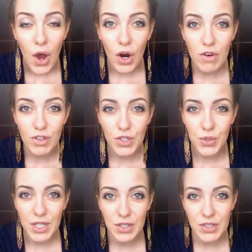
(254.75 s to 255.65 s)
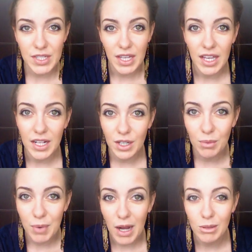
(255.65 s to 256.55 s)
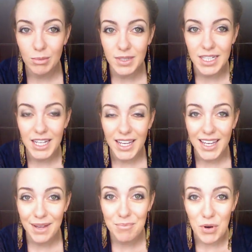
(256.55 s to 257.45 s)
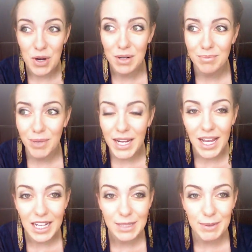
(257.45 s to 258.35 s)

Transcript: over-treat your skin, you'll probably get more breakouts,